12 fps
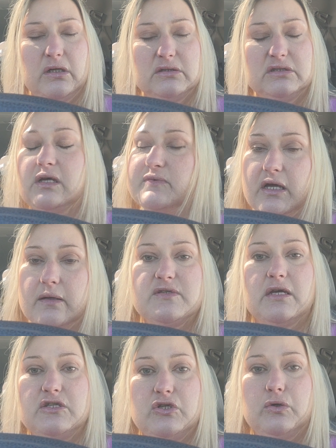sometimes
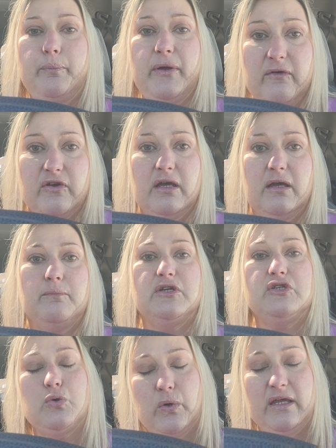I do pivot
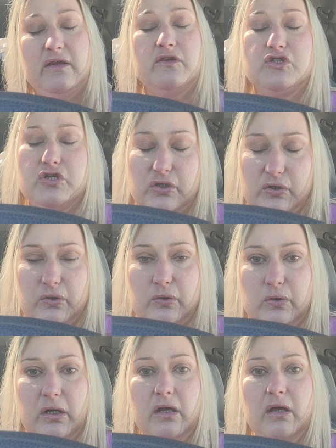between the
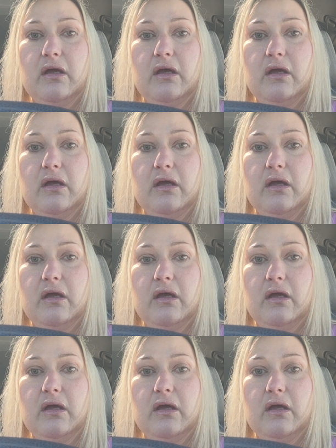two